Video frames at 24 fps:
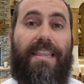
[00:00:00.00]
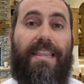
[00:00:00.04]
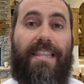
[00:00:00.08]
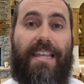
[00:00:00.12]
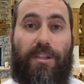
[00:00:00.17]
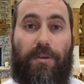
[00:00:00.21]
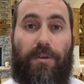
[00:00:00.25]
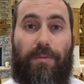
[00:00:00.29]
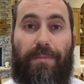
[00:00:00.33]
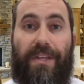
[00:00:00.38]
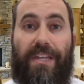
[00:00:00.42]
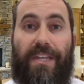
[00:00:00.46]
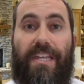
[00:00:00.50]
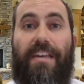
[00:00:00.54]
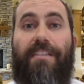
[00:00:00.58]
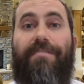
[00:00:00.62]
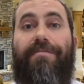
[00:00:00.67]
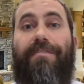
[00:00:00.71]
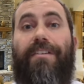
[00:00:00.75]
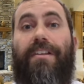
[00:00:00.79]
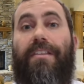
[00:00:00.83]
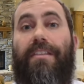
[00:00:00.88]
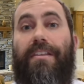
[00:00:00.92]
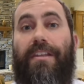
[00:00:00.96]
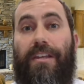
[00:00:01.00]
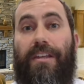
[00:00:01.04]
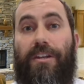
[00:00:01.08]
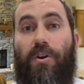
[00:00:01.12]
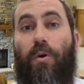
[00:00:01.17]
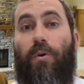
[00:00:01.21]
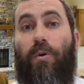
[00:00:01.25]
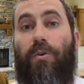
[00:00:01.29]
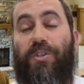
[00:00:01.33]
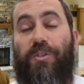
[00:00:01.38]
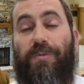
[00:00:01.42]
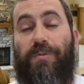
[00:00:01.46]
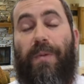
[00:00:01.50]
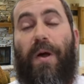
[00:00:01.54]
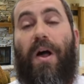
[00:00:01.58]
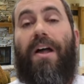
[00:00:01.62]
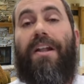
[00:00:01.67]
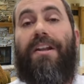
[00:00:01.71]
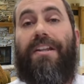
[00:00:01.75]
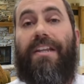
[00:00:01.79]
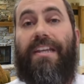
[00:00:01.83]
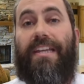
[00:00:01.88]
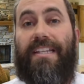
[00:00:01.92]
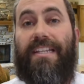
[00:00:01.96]
that they'd be given the
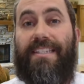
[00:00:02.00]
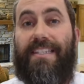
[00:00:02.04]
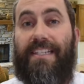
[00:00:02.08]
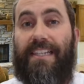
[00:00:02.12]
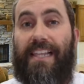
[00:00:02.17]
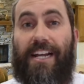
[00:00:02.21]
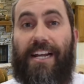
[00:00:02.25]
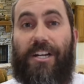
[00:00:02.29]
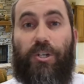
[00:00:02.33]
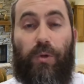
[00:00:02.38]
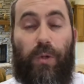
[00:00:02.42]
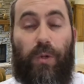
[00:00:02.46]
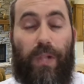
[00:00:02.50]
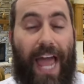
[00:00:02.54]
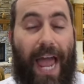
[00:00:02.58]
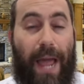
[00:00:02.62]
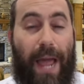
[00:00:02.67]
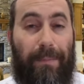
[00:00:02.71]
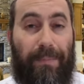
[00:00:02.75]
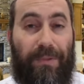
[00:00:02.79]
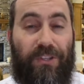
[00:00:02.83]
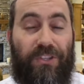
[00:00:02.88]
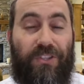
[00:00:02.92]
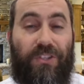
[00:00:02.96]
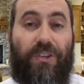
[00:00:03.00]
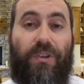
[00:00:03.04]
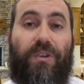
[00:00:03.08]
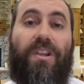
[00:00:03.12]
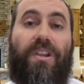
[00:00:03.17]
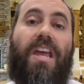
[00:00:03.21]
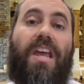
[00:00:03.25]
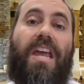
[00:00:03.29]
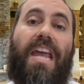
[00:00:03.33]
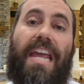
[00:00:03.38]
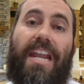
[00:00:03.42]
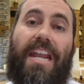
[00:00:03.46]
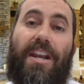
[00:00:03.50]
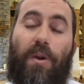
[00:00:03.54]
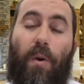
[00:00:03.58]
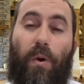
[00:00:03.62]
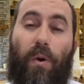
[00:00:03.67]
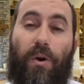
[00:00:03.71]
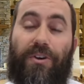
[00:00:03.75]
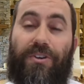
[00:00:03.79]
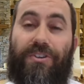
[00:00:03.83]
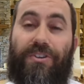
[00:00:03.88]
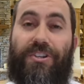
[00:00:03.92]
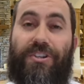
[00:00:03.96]
corresponding intellectual aptitude in
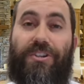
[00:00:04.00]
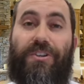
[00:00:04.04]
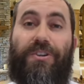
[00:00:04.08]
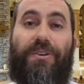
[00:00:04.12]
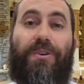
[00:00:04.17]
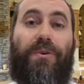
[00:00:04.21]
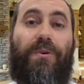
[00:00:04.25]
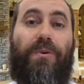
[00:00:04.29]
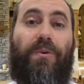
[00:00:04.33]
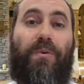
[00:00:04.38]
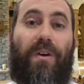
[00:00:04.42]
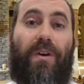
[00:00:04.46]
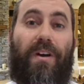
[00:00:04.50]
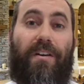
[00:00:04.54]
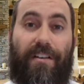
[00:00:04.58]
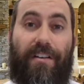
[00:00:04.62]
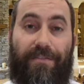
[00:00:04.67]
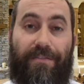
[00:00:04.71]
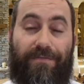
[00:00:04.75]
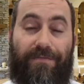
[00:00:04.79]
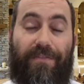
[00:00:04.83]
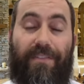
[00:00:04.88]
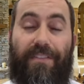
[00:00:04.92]
order to uh,